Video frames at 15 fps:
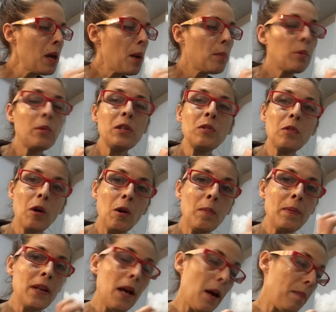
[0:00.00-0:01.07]
but when you
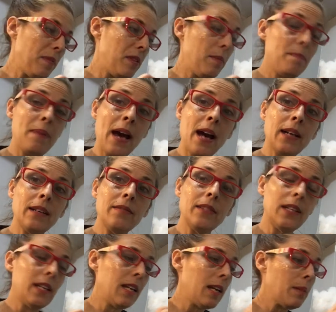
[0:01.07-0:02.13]
open up the back of the
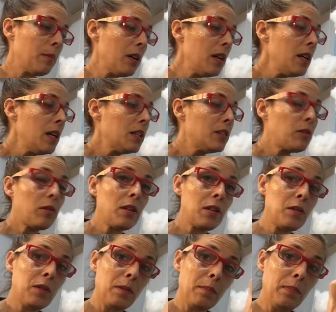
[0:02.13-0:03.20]
camera so that
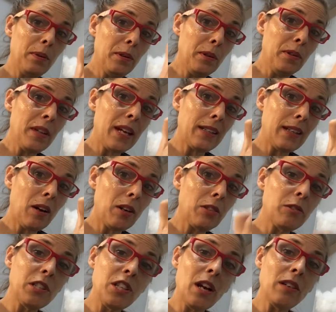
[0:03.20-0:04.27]
you can pull that
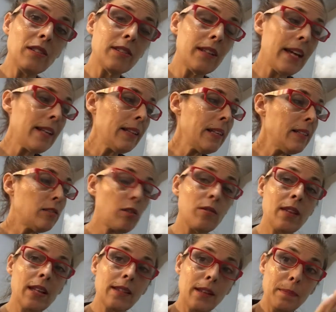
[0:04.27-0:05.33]
cartridge out slightly so
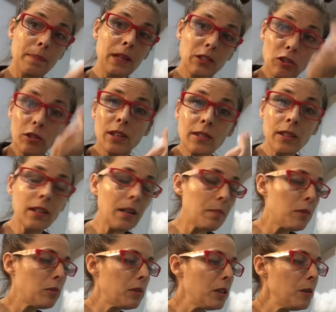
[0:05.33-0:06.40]
that the picture doesn't come
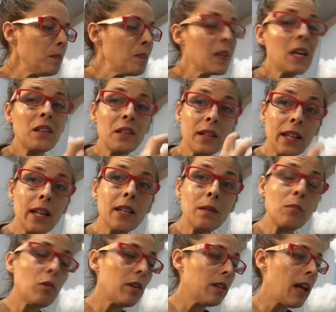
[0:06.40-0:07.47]
through, you let in
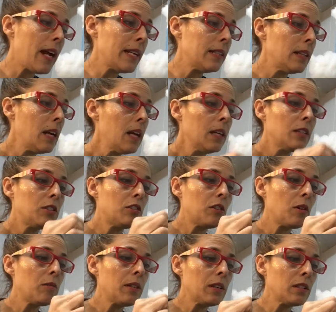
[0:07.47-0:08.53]
more light.
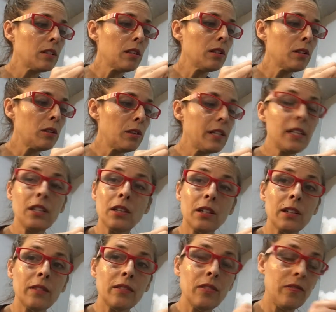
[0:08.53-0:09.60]
So there's a learning
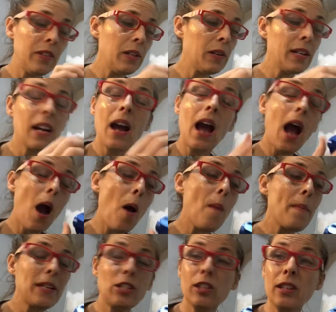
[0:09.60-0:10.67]
curve to figuring out how
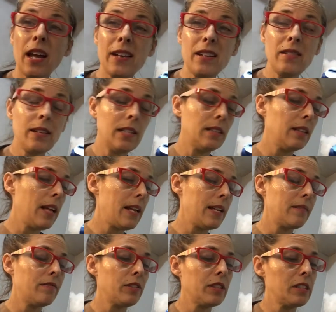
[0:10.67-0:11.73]
much light you need to let
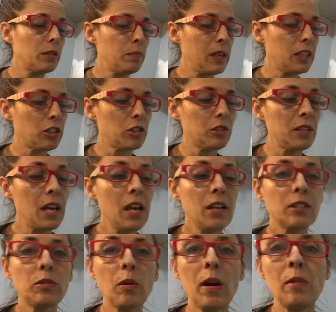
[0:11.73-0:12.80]
in for these pictures.
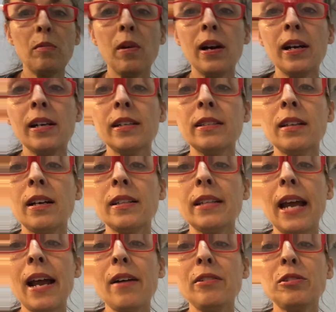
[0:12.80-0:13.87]
So I was on the
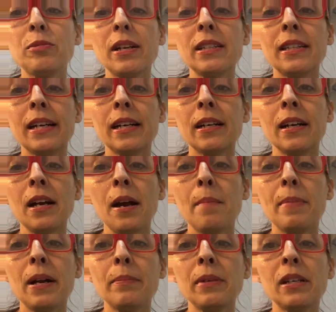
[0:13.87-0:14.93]
house right there,
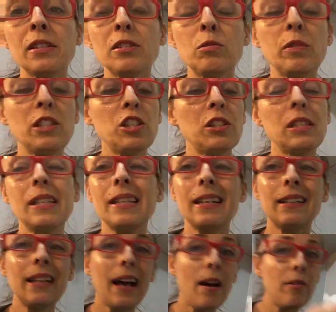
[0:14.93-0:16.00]
but I'm going to switch it to the
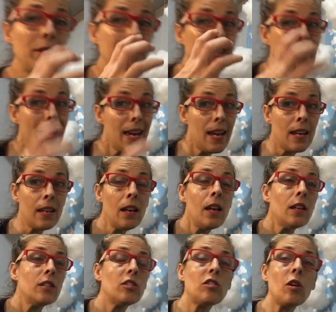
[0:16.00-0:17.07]
cloudy day
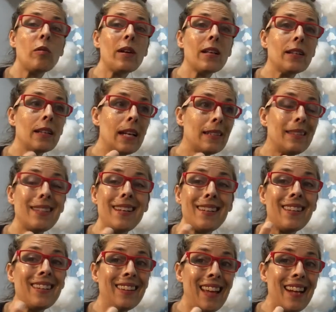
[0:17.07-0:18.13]
so it lets
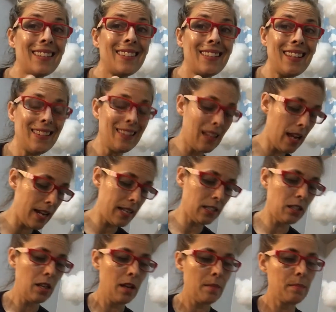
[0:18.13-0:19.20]
in less light,
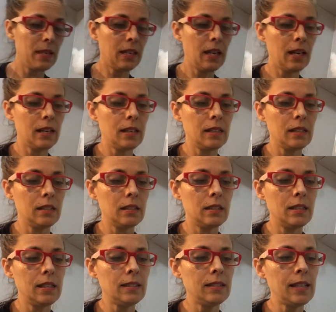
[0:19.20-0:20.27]
because
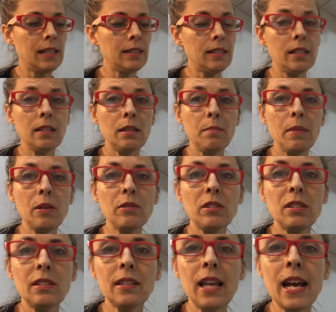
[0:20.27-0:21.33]
this lets in the
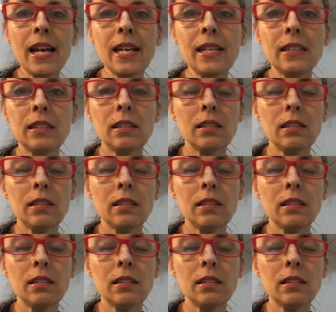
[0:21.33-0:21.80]
most light.